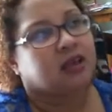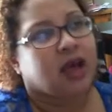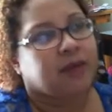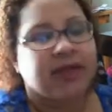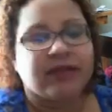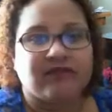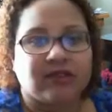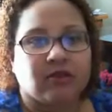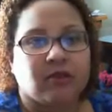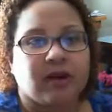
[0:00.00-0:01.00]
I made a
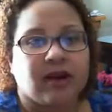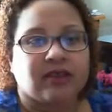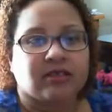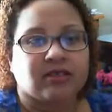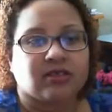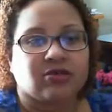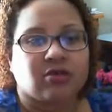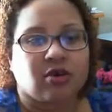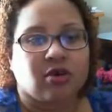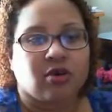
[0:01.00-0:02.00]
video about Isis
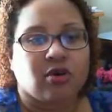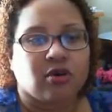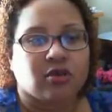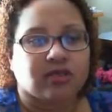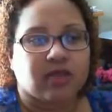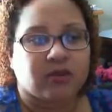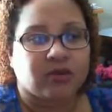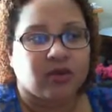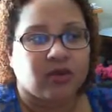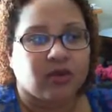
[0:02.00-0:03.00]
long time
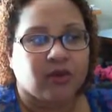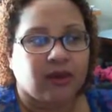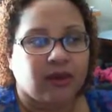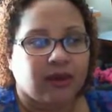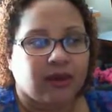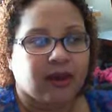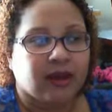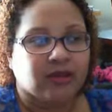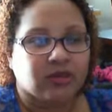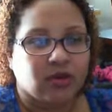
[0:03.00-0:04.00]
ago. And I
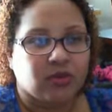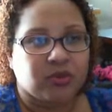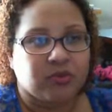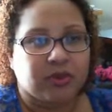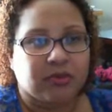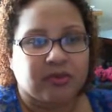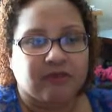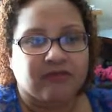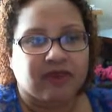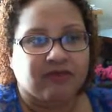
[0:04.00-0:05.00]
don't remember
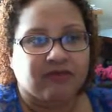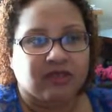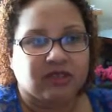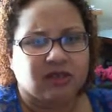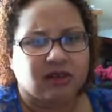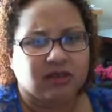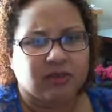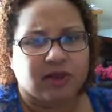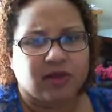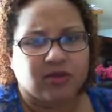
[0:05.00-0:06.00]
if I really talked
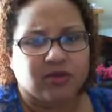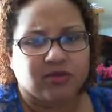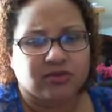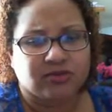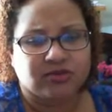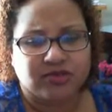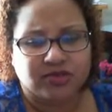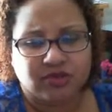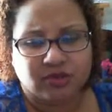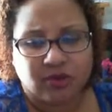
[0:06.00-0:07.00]
about her lunar and
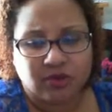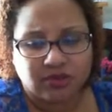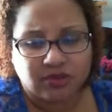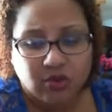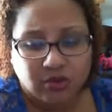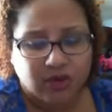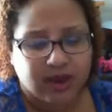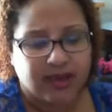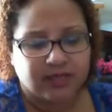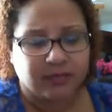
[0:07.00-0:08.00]
solar, solar
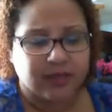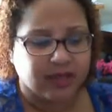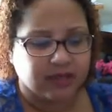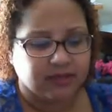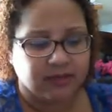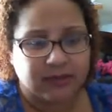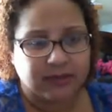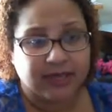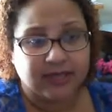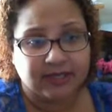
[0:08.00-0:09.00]
aspects.
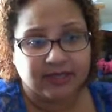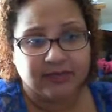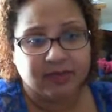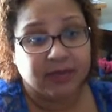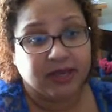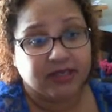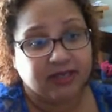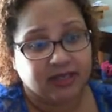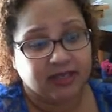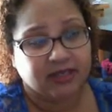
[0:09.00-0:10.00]
Maybe I did, maybe I
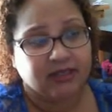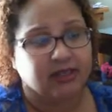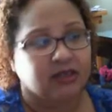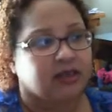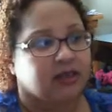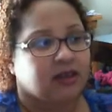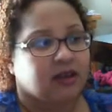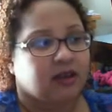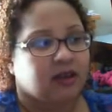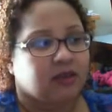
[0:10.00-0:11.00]
didn't.
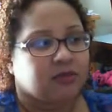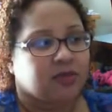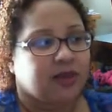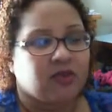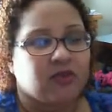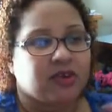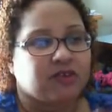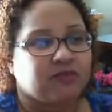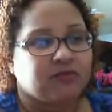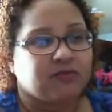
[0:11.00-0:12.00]
Um, so I don't want to